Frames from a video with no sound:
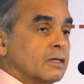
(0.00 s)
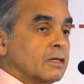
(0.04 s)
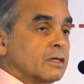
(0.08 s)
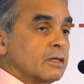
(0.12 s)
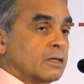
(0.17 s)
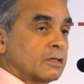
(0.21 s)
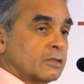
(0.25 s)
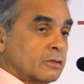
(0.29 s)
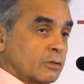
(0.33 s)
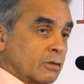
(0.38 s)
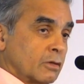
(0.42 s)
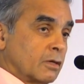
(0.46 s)

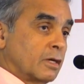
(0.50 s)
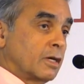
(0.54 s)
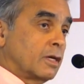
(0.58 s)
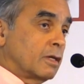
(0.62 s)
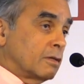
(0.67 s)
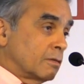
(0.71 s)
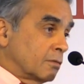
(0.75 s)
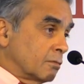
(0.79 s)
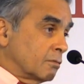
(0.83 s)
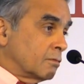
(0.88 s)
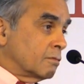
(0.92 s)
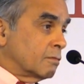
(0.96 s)
So,
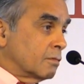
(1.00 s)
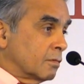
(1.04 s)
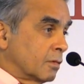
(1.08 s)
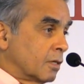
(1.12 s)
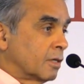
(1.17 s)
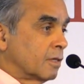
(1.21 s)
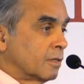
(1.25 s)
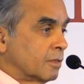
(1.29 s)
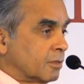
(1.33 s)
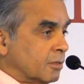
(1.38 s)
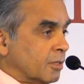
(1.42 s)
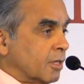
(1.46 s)
and
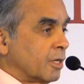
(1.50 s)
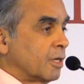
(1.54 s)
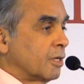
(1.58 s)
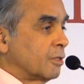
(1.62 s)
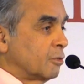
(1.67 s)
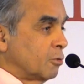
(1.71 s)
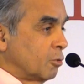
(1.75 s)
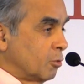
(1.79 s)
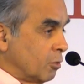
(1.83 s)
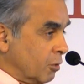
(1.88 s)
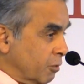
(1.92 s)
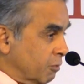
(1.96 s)

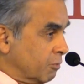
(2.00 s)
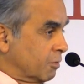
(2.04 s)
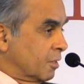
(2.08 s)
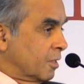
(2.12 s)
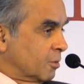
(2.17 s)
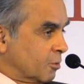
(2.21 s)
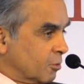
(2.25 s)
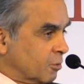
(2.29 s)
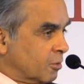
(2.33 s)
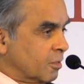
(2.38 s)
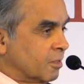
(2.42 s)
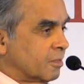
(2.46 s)
Jayanth, you
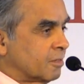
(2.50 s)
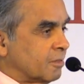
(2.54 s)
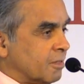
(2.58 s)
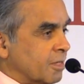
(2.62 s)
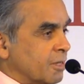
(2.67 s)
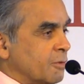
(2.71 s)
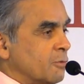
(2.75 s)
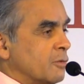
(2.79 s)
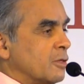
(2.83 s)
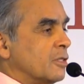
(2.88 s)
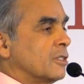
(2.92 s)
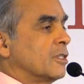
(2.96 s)
referred to the
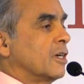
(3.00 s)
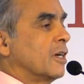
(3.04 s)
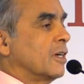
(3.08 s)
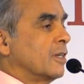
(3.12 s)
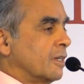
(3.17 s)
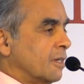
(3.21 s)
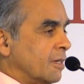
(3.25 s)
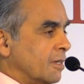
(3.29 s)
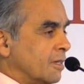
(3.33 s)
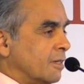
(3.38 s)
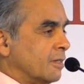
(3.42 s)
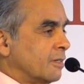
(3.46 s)
Sri
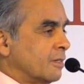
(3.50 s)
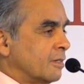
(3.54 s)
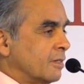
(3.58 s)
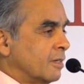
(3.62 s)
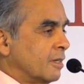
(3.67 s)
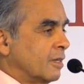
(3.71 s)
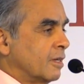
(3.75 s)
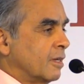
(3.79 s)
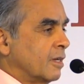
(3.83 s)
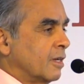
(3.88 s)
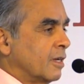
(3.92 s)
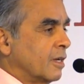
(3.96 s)
Vijaya
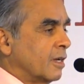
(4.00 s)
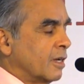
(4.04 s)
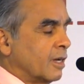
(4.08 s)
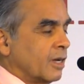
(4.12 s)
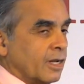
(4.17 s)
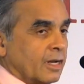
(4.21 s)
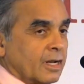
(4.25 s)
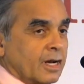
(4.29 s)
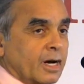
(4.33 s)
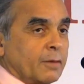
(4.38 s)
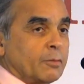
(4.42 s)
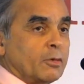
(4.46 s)

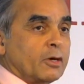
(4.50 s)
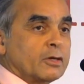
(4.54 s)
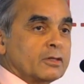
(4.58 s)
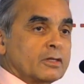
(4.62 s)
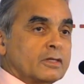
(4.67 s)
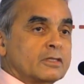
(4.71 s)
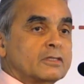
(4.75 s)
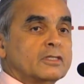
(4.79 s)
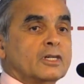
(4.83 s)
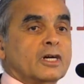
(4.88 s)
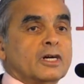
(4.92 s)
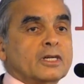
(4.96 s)
And how about
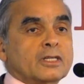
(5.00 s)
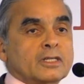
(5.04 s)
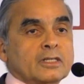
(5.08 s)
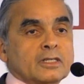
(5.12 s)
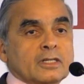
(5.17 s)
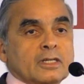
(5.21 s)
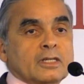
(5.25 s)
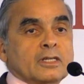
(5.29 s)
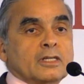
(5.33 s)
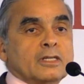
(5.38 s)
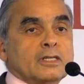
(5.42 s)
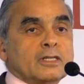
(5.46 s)
the
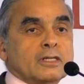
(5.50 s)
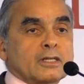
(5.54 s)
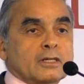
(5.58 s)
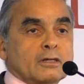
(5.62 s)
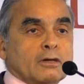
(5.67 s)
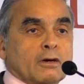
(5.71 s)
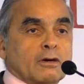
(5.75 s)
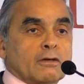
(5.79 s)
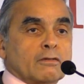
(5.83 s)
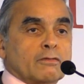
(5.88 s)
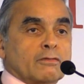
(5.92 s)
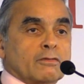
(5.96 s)
China-India
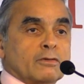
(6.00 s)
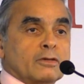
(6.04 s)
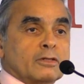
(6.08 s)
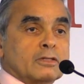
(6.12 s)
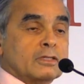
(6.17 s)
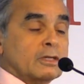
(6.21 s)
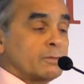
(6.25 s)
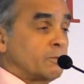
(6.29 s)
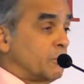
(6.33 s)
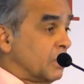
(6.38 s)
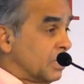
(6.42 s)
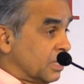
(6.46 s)

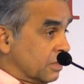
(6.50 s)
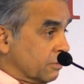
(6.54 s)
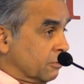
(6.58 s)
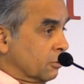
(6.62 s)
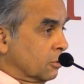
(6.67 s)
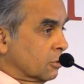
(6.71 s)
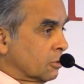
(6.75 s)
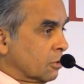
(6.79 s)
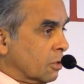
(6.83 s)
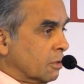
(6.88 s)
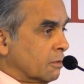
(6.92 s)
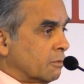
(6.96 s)
confluence, a
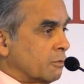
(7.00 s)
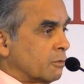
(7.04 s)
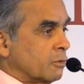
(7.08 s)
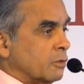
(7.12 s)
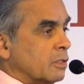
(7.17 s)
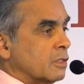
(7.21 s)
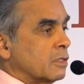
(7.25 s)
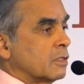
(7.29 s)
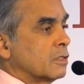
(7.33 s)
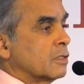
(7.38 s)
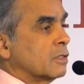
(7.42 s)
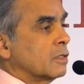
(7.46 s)
peaceful
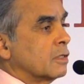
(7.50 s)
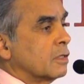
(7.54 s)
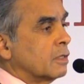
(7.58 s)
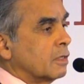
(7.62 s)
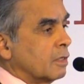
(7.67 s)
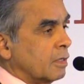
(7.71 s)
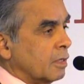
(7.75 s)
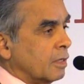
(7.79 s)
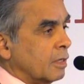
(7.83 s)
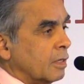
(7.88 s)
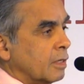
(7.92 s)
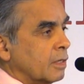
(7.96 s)
confluence
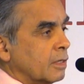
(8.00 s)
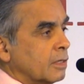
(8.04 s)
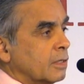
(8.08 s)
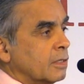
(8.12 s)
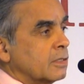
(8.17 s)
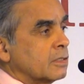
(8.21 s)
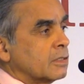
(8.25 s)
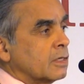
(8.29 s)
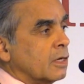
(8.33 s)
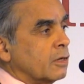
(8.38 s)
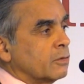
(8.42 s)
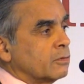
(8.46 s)

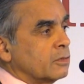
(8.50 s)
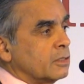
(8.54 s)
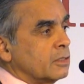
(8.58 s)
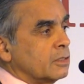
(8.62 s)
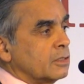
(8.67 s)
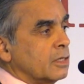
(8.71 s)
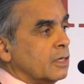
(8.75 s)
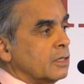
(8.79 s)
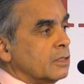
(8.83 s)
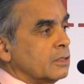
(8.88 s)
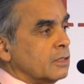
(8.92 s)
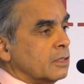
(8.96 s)
in Southeast
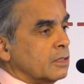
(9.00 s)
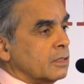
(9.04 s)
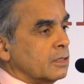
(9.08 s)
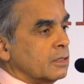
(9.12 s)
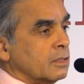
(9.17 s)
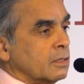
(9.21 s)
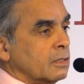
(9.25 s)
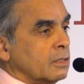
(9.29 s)
Asia?